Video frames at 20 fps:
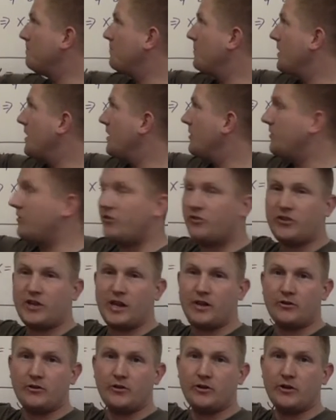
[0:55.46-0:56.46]
is the
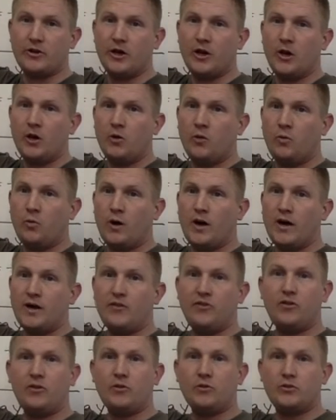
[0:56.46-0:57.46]
standard y
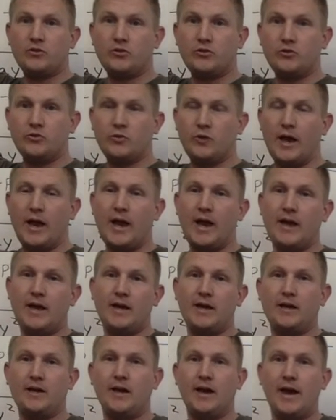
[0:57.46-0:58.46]
is equal to
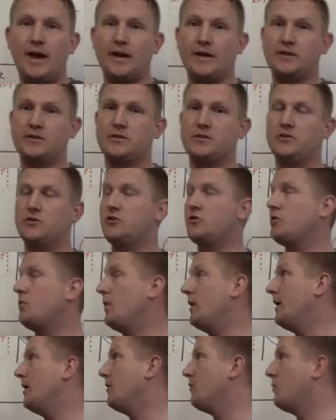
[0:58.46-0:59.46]
ax
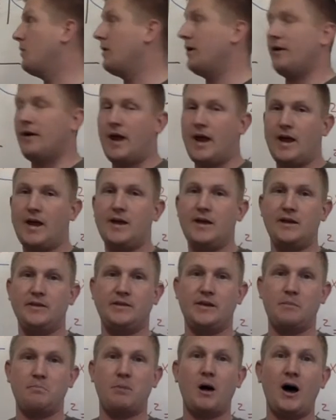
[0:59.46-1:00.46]
squared, where a is
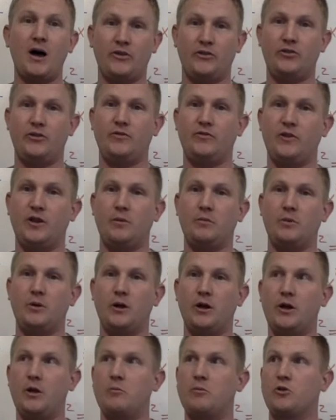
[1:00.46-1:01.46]
a positive number,
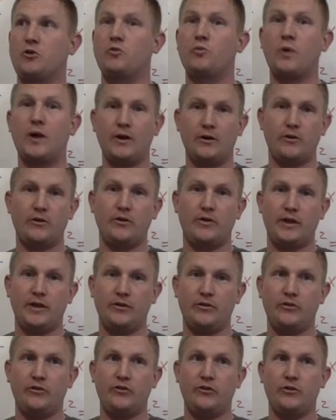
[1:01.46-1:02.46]
a number greater
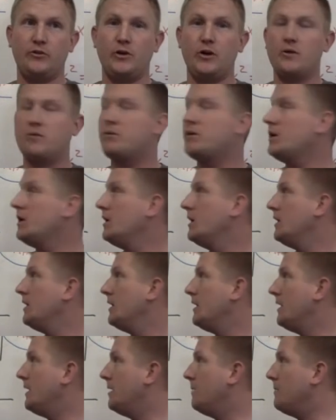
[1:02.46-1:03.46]
than 0.
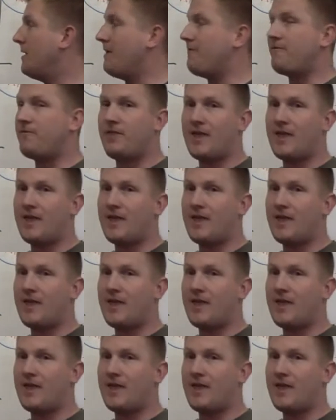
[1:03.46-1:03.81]
If